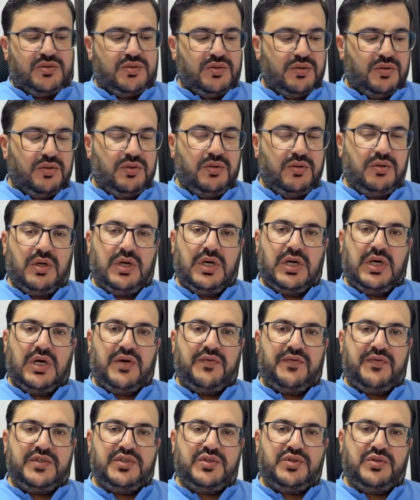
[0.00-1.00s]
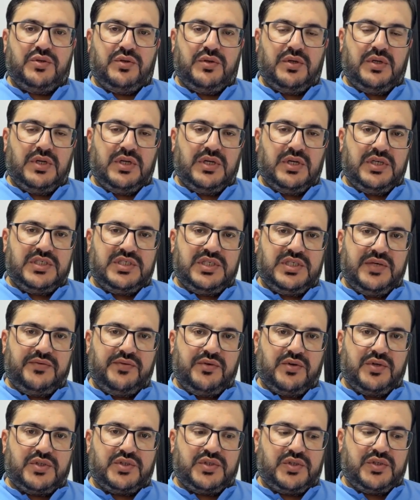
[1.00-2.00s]
so once you will
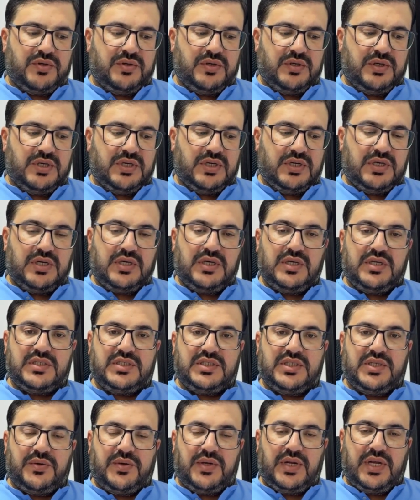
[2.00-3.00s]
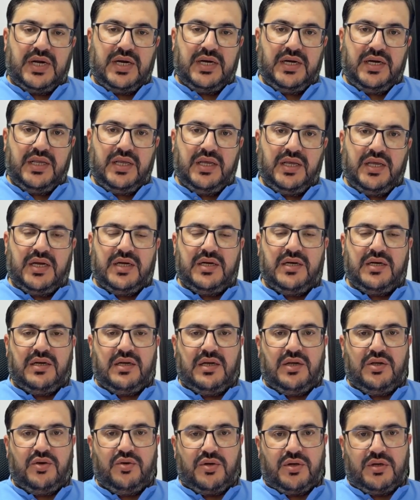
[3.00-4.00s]
receive your sole ID
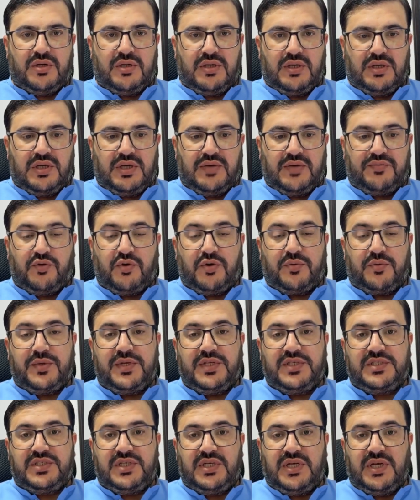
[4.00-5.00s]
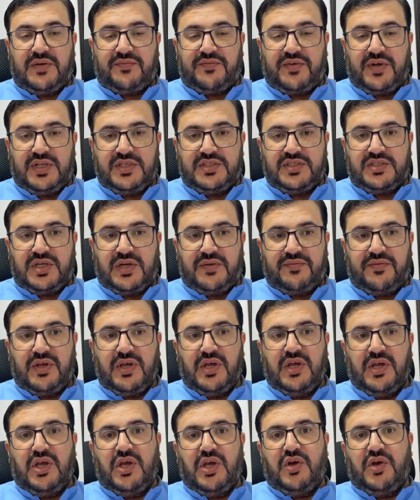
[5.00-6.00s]
and if your Ministry of Health
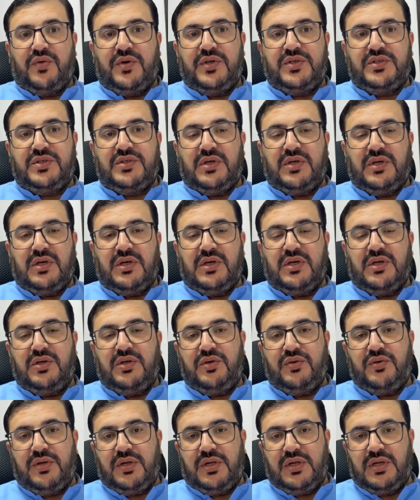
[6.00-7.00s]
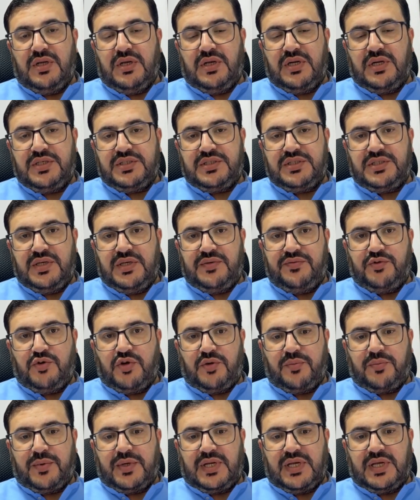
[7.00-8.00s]
stuff, when you will receive
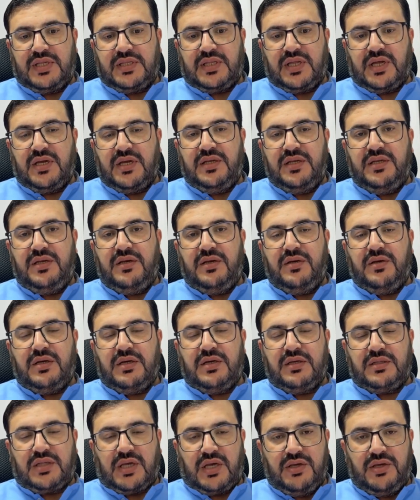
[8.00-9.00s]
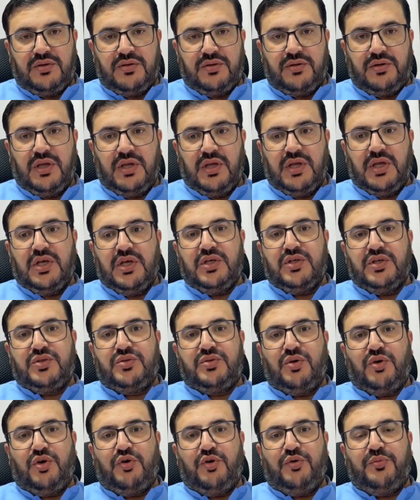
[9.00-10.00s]
your tayin,
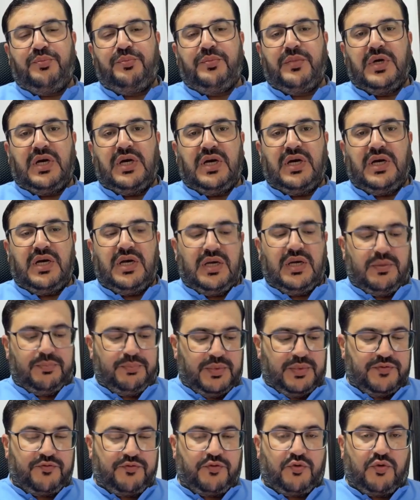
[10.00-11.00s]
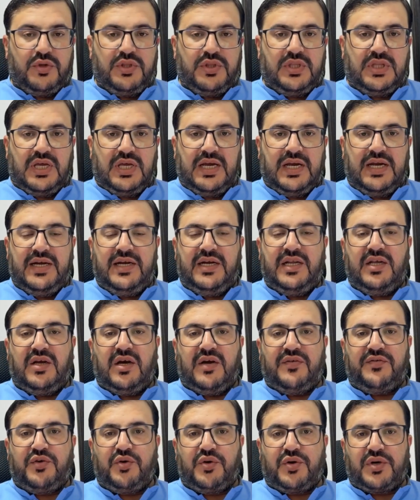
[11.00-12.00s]
so before the ending
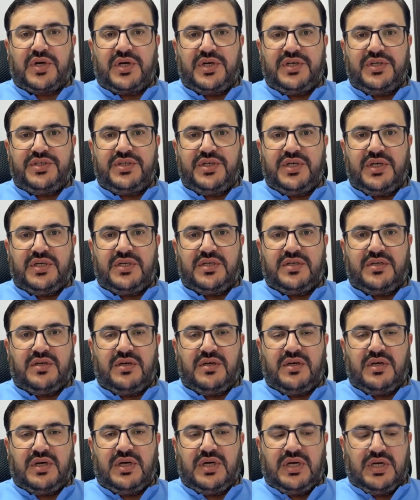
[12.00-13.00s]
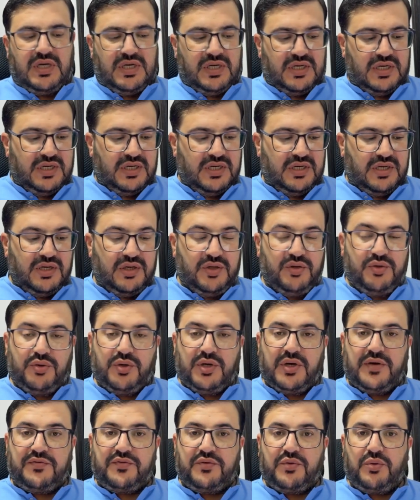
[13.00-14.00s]
of your contract,
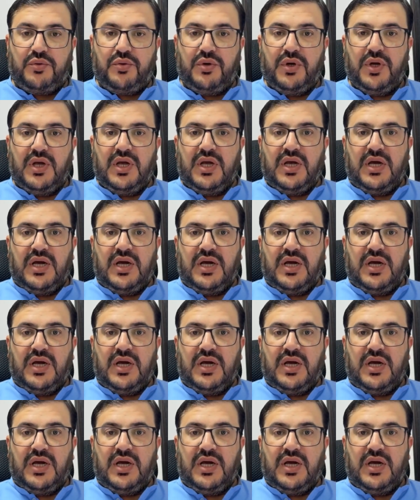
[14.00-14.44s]
you have to